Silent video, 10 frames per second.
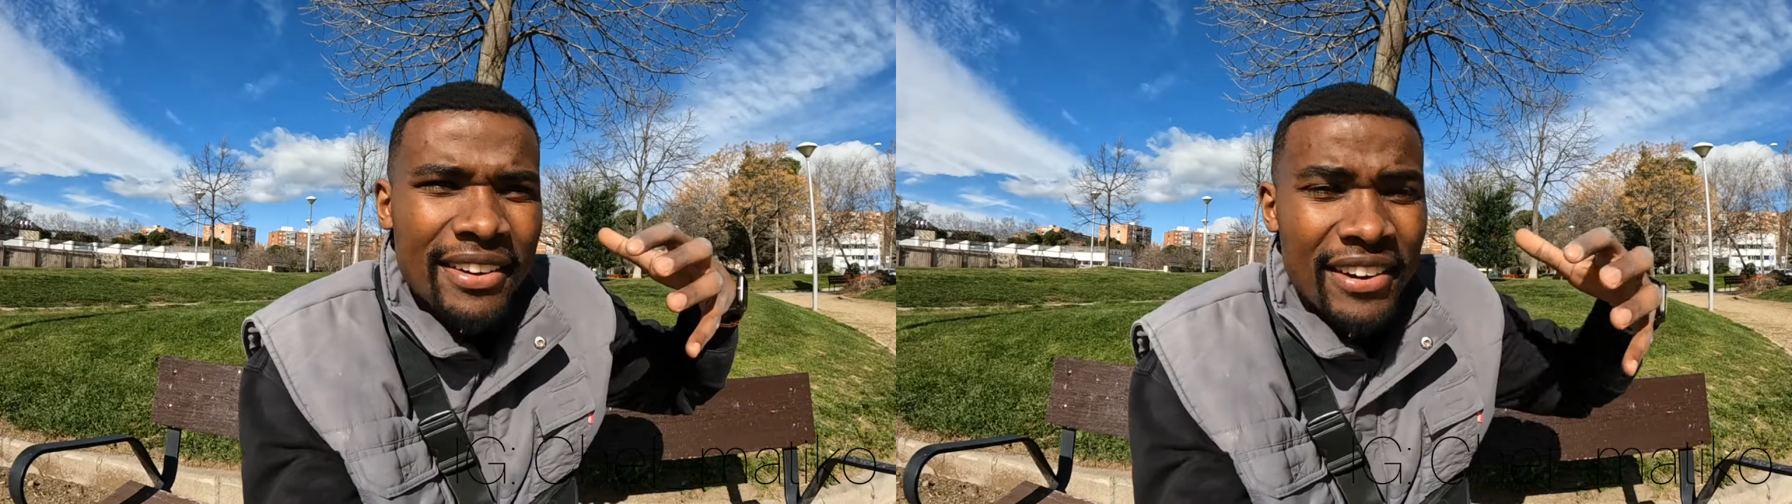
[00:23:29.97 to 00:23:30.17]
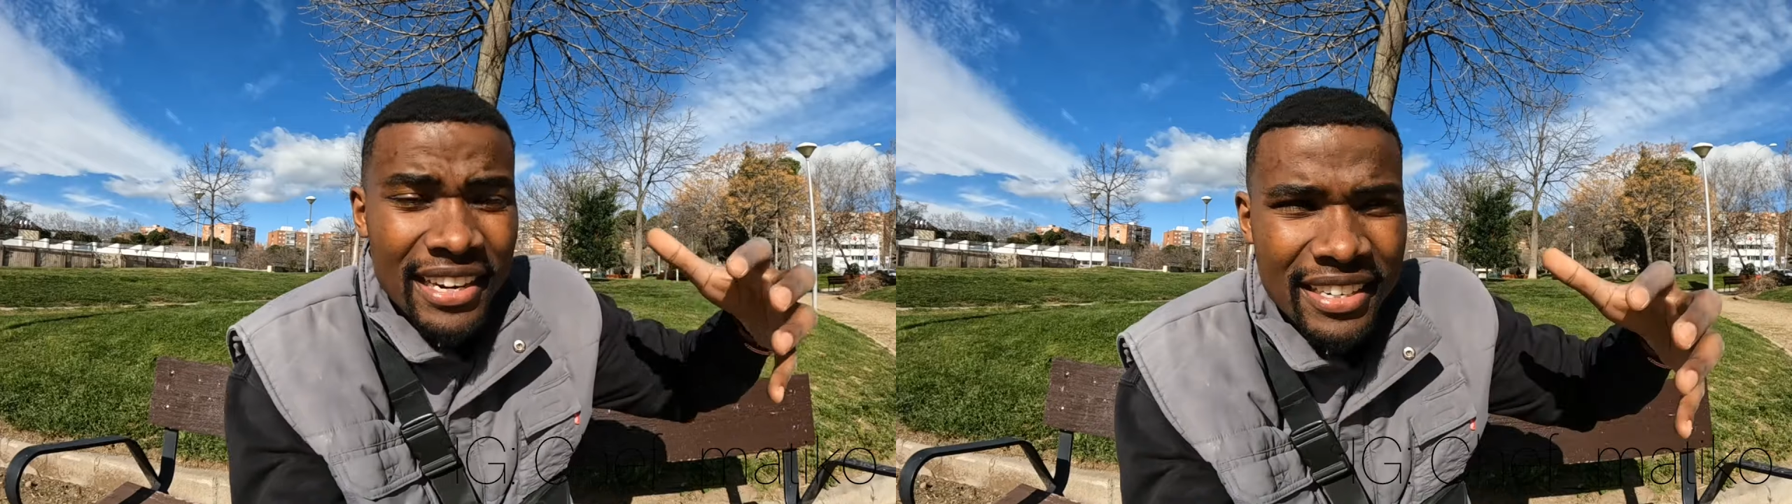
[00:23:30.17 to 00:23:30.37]

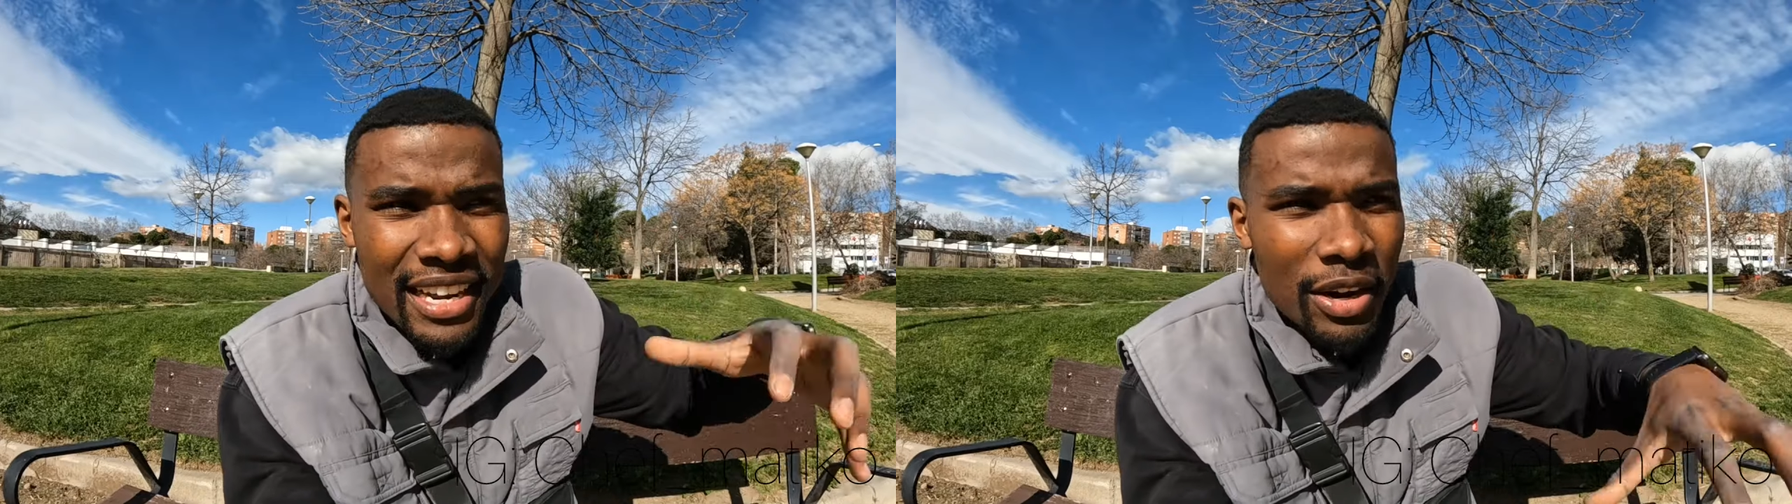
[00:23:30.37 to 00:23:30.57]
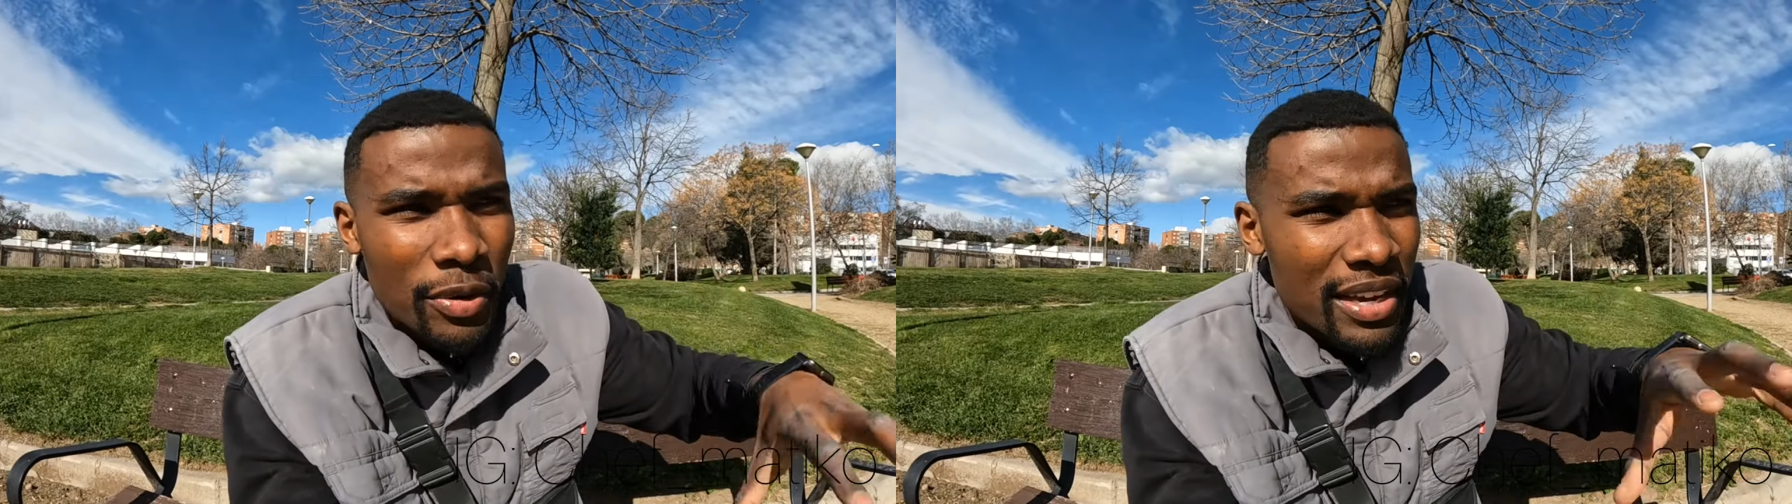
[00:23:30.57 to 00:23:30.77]
and right
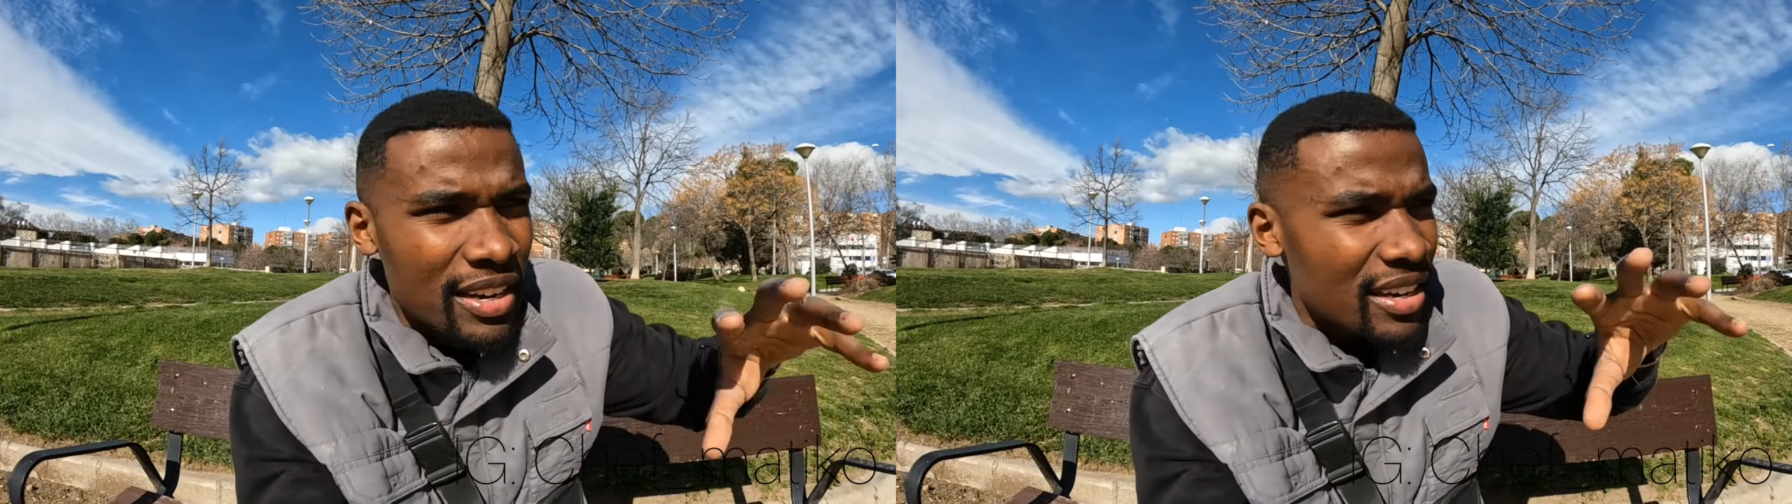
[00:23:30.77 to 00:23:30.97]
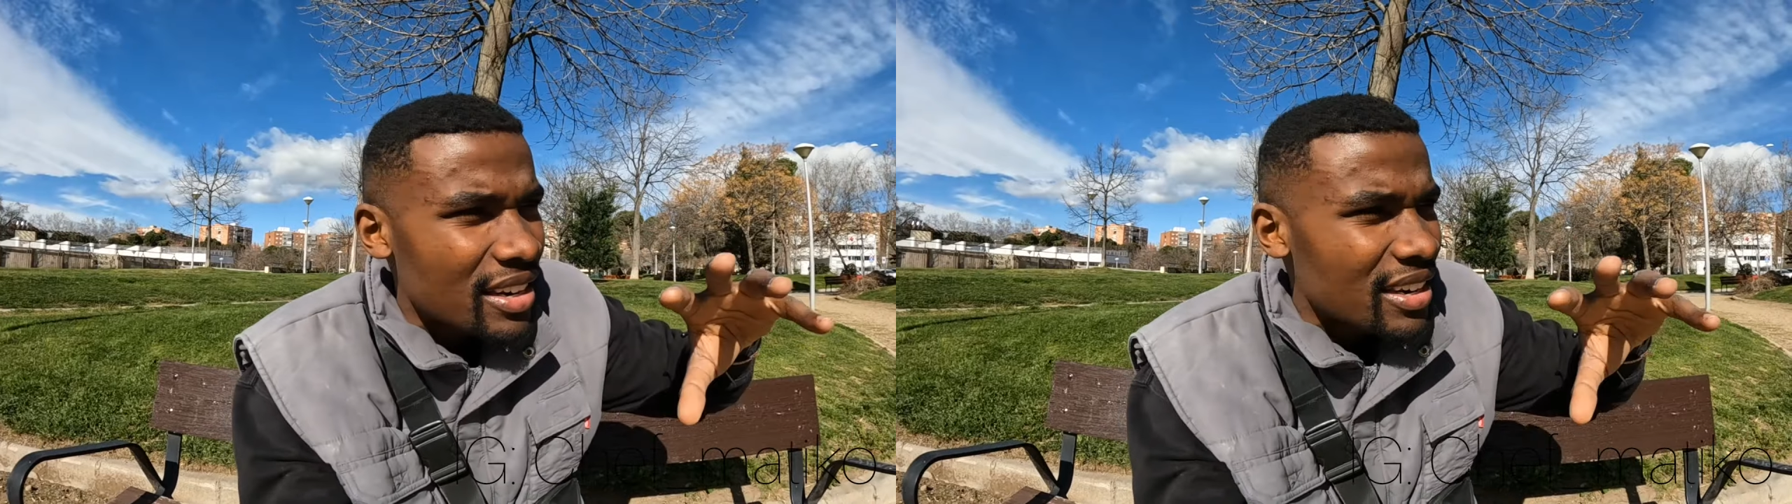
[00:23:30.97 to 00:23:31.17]
now
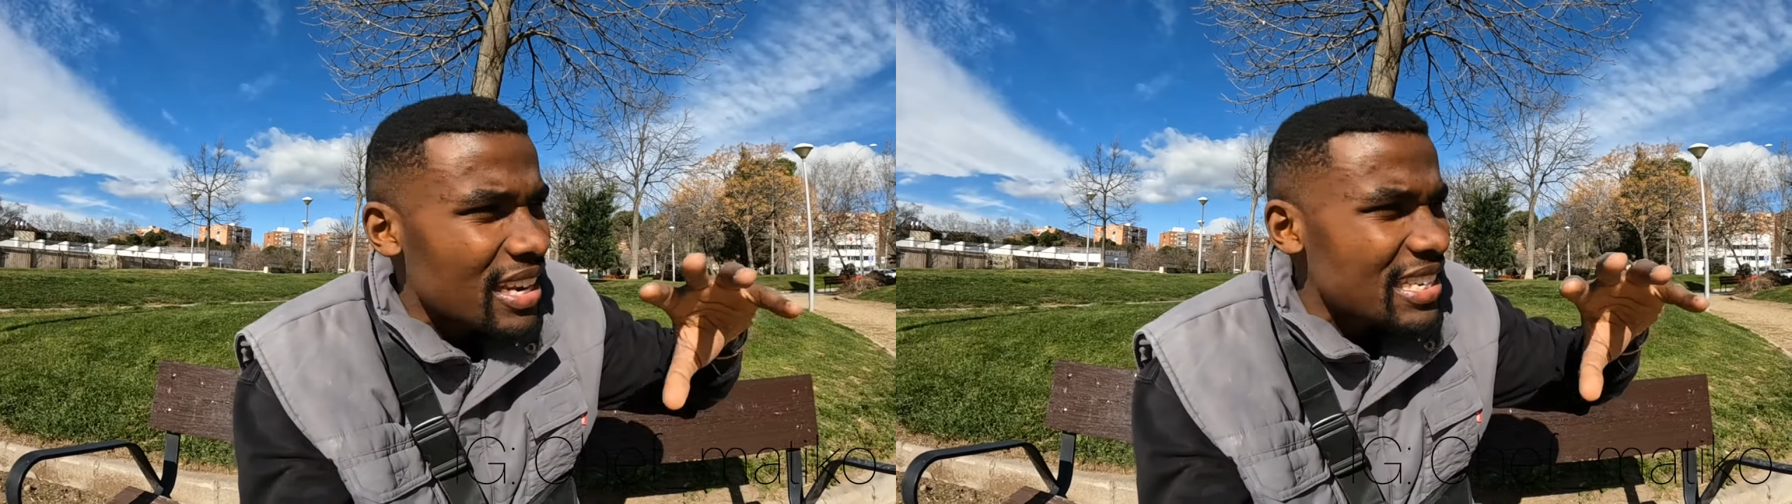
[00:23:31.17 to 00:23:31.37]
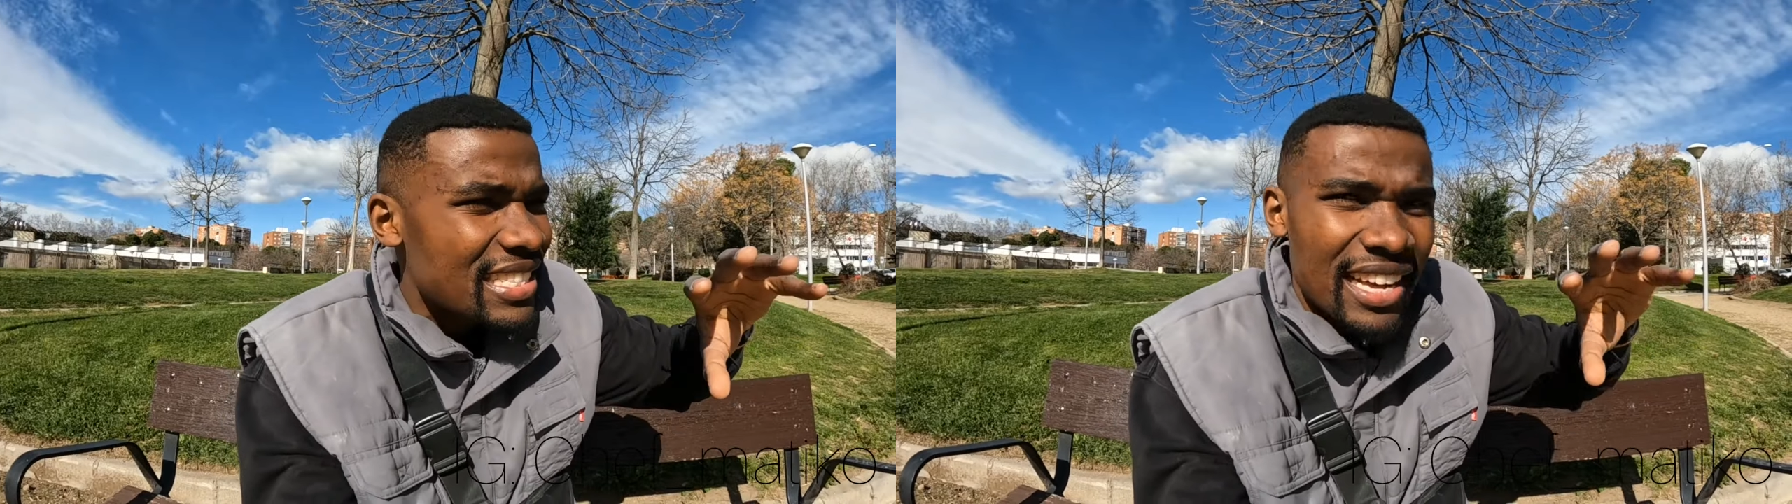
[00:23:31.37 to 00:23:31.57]
in
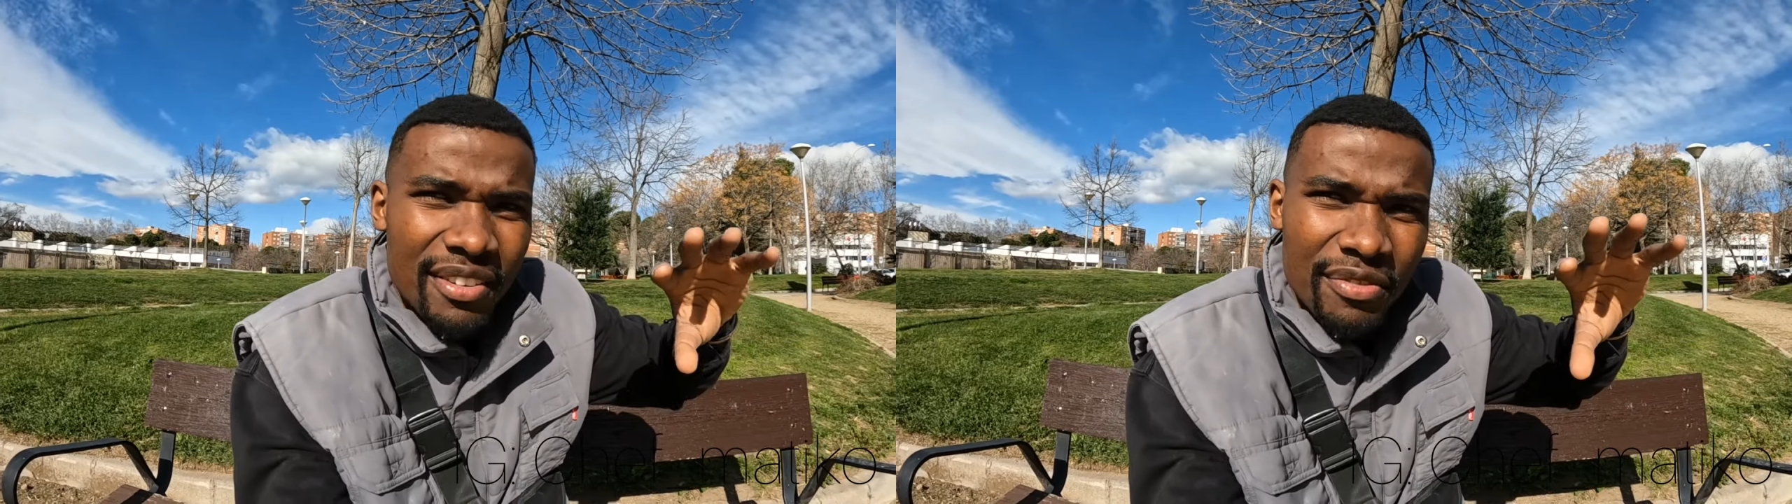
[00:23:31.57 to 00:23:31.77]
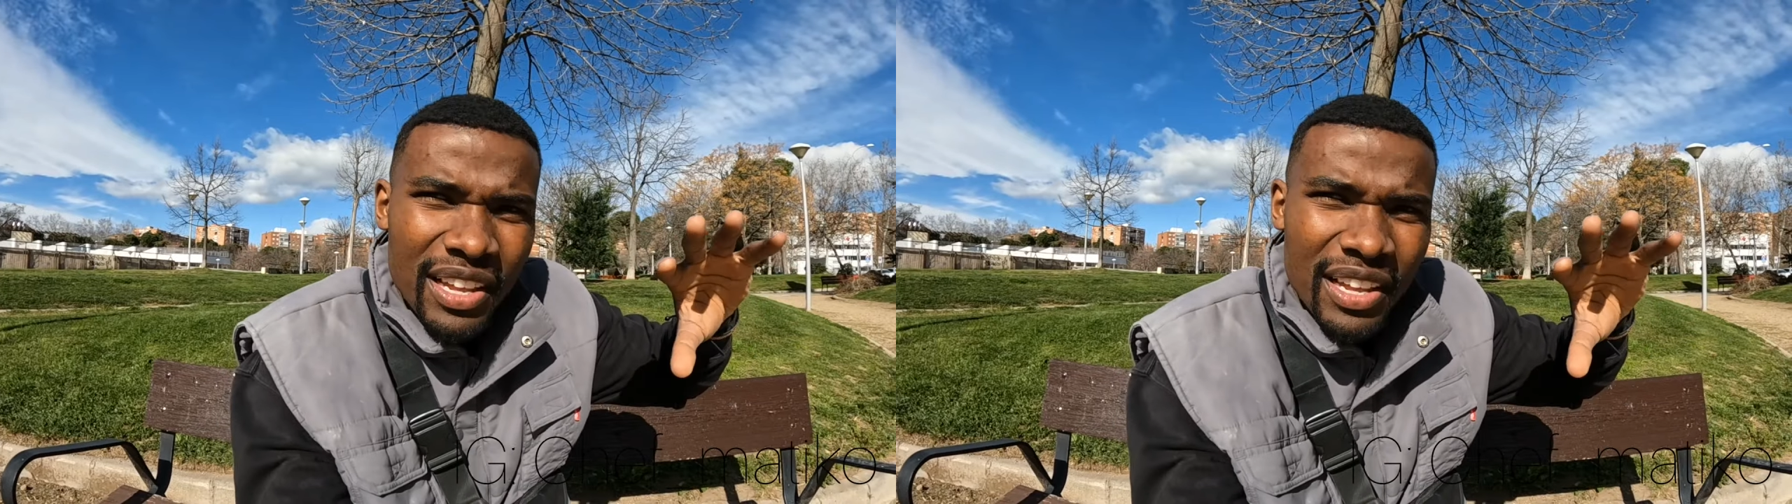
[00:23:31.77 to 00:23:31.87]
less than